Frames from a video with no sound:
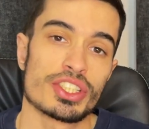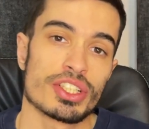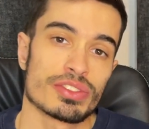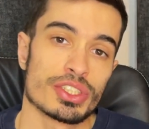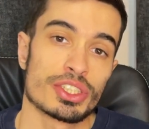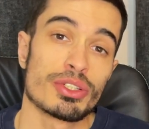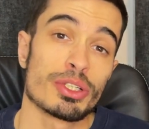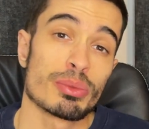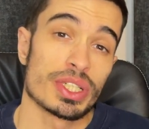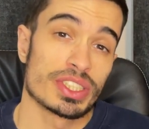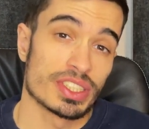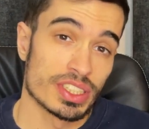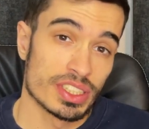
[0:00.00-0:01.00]
of a
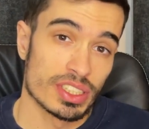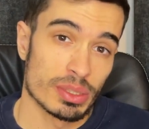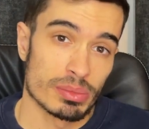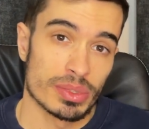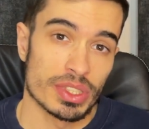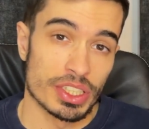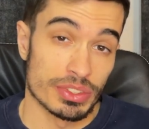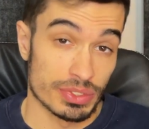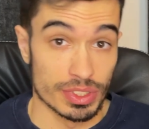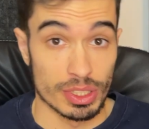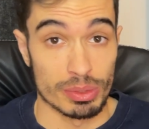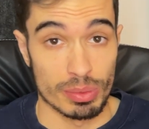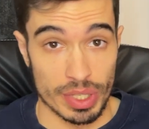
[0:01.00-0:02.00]
three-way system, if
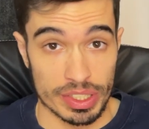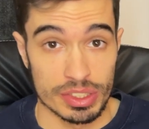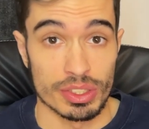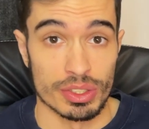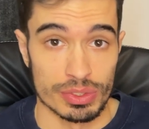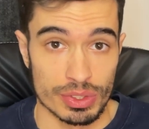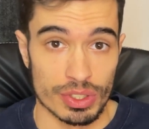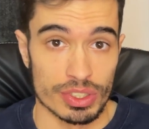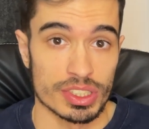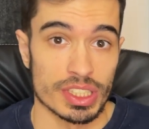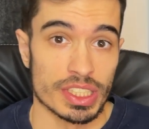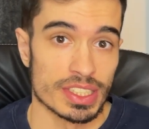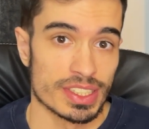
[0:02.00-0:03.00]
done right of
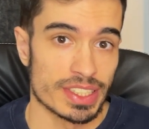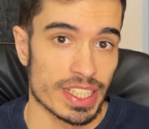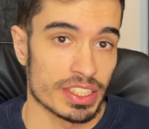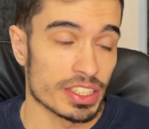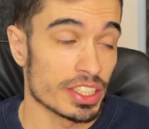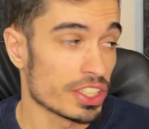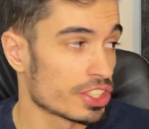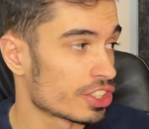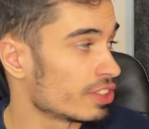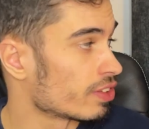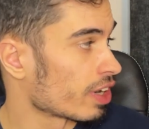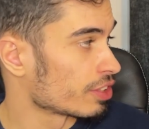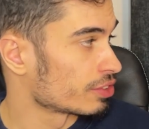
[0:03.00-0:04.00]
course, is that each
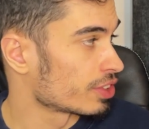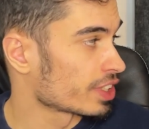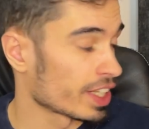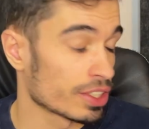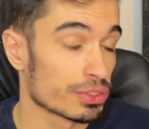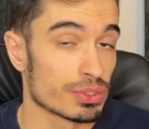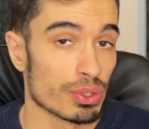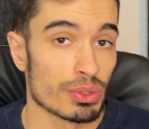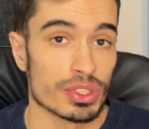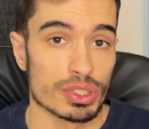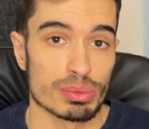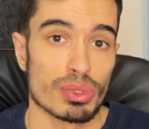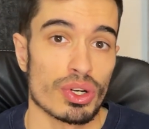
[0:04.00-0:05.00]
driver can
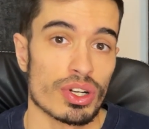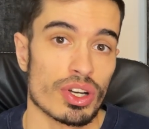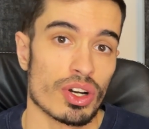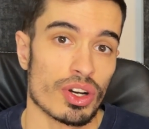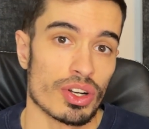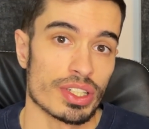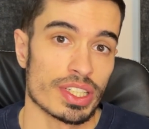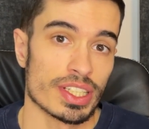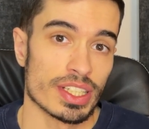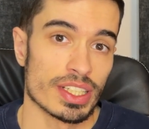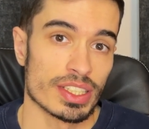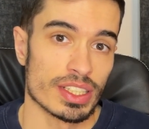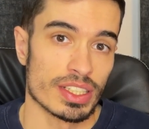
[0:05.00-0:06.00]
focus more on
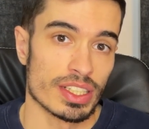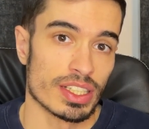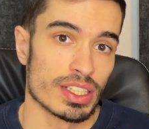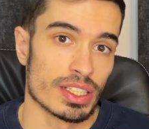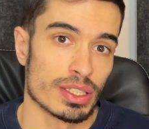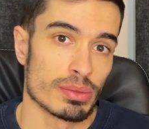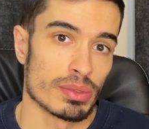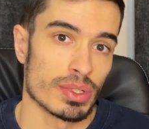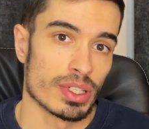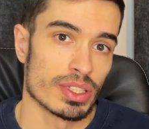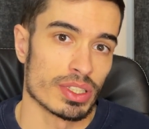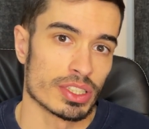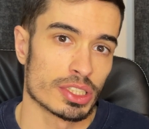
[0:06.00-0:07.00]

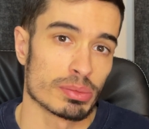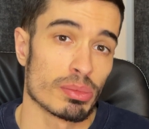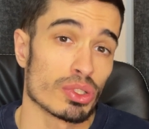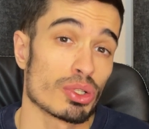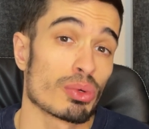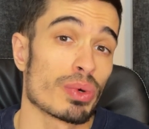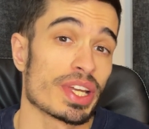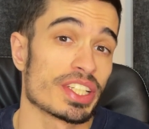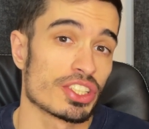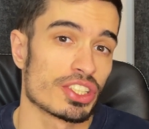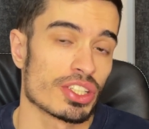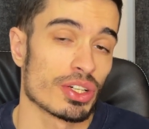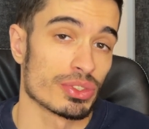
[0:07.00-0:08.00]
a smaller
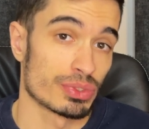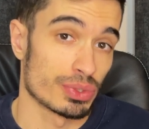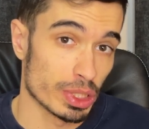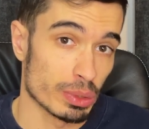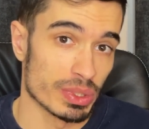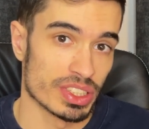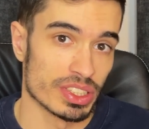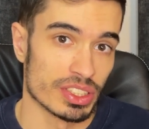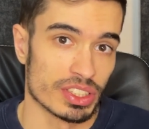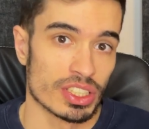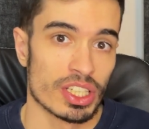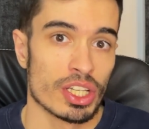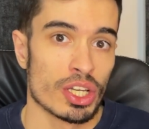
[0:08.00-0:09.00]
range of
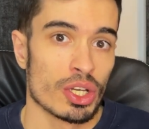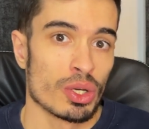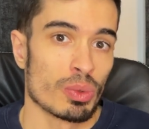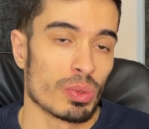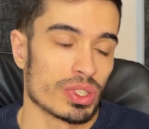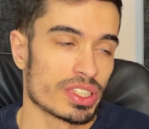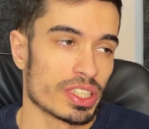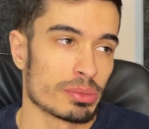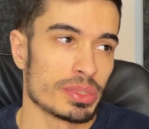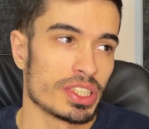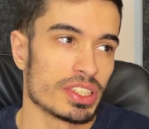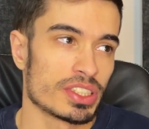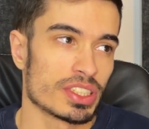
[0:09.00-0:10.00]
frequencies. What that
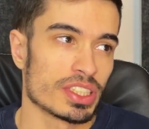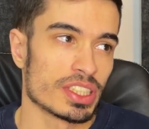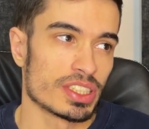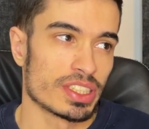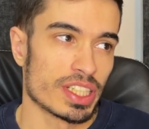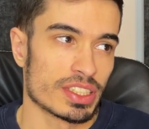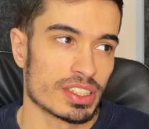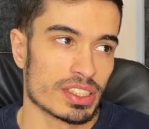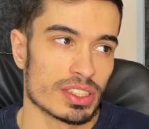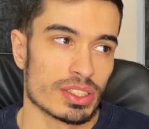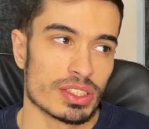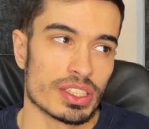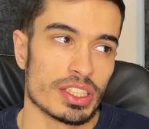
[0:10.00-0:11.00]
means is that
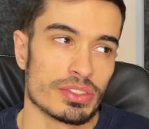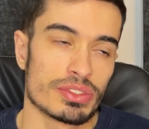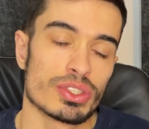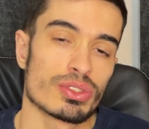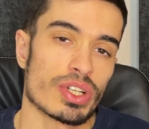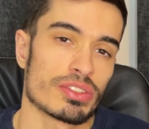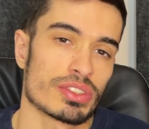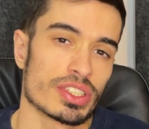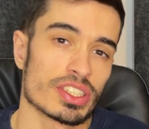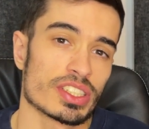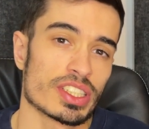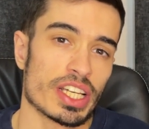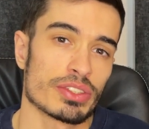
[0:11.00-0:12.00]
if the driver
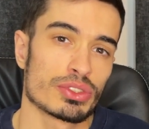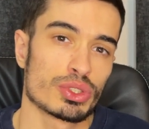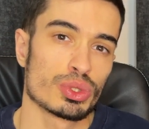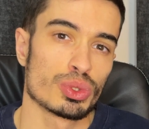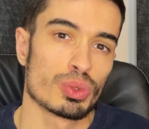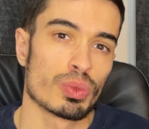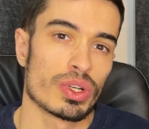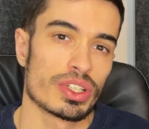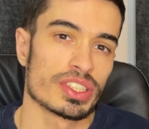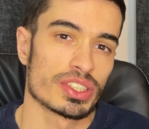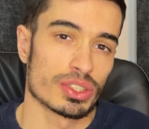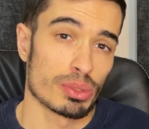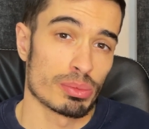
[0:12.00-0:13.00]
doesn't have to worry
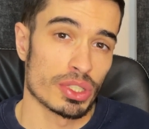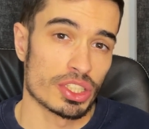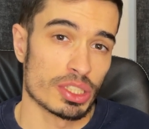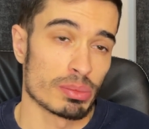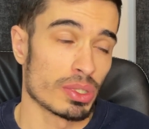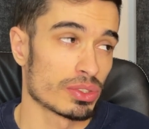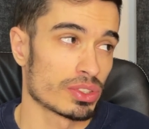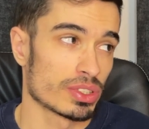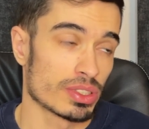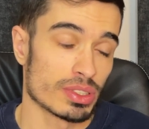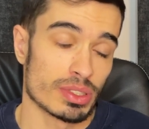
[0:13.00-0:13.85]
so much about